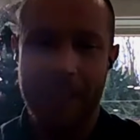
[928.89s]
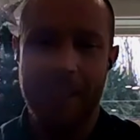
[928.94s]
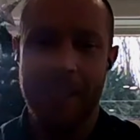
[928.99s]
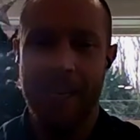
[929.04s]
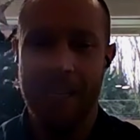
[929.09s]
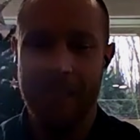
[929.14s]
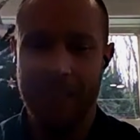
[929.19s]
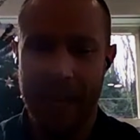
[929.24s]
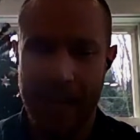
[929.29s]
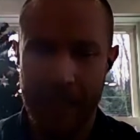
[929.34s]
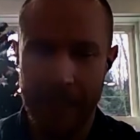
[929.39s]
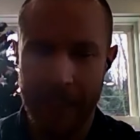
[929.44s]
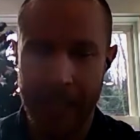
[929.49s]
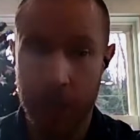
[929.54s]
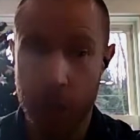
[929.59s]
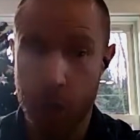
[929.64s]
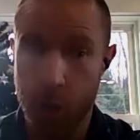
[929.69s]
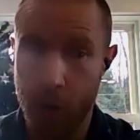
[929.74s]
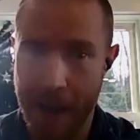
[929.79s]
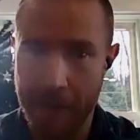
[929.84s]
And
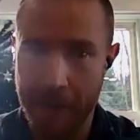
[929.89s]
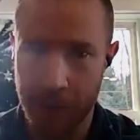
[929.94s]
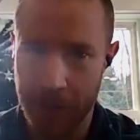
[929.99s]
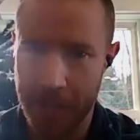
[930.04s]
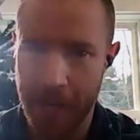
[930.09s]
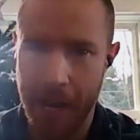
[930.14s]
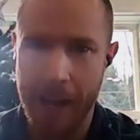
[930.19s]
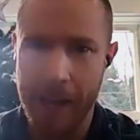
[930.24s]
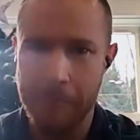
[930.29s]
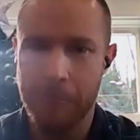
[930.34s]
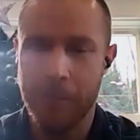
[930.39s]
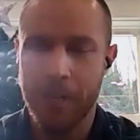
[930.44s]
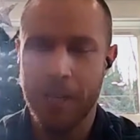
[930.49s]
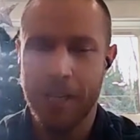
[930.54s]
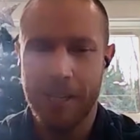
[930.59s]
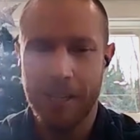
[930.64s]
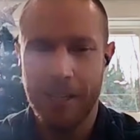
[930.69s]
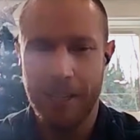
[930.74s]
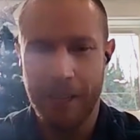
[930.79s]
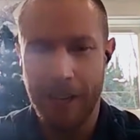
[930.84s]
that travel time,
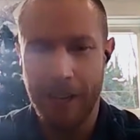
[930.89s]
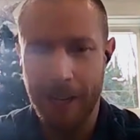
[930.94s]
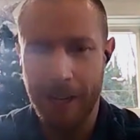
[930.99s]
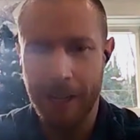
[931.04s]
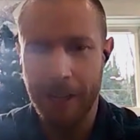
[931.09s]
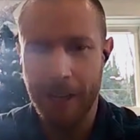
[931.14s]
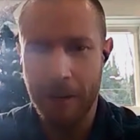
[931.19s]
a